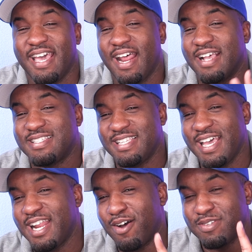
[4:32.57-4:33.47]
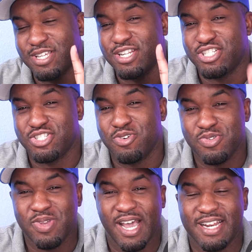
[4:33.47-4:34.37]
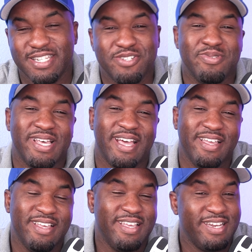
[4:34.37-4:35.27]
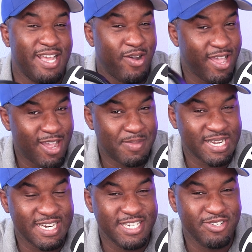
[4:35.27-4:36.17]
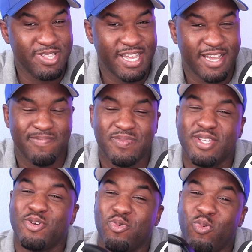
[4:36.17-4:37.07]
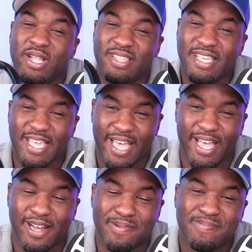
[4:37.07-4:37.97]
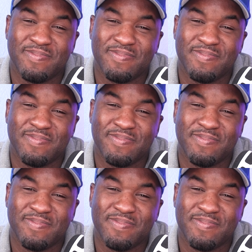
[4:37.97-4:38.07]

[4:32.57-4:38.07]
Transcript: And I said I was going to show you how to do that. Now, how am I going to do that? With the app.